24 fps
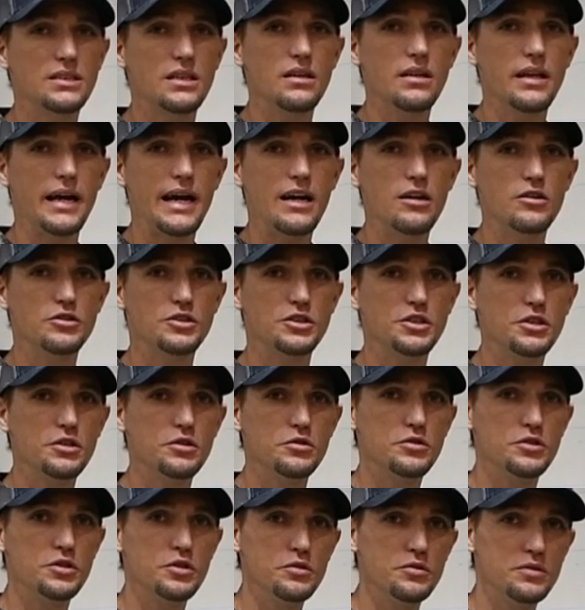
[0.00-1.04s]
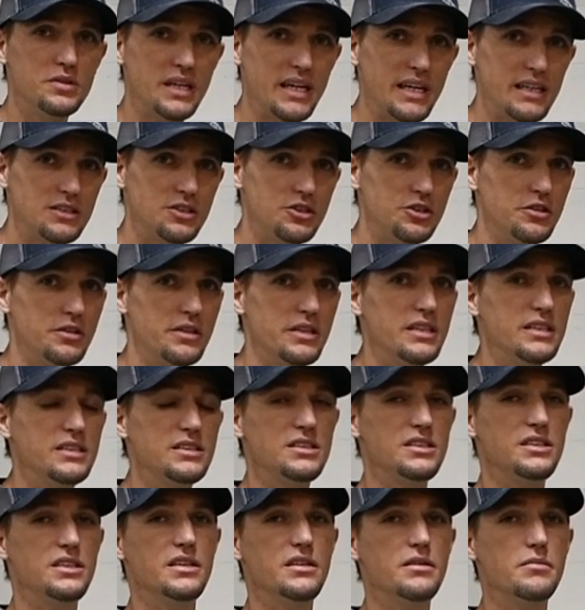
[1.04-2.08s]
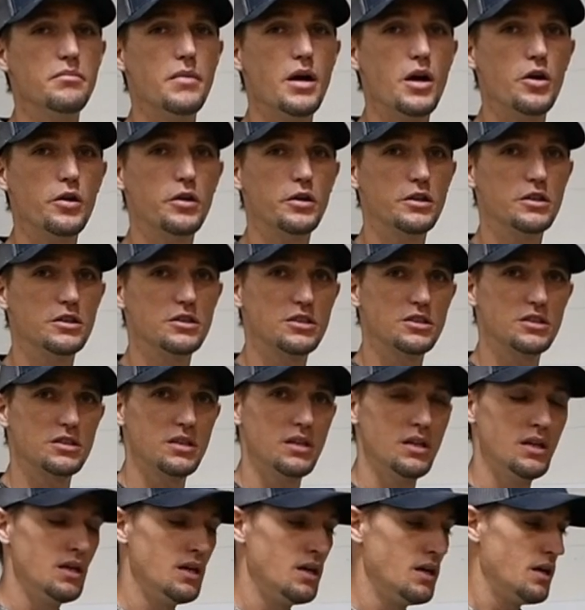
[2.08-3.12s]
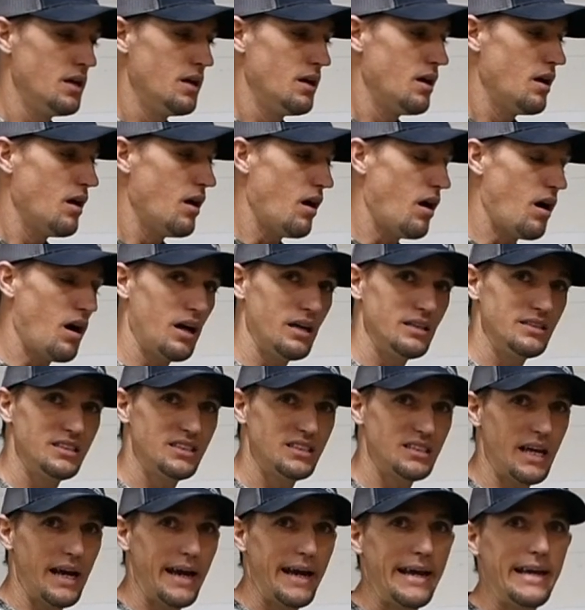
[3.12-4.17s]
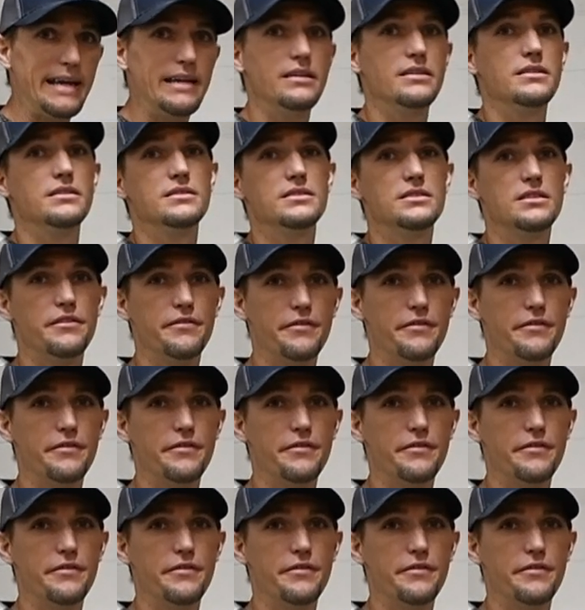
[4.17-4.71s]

allows you to test your ECM motors on site to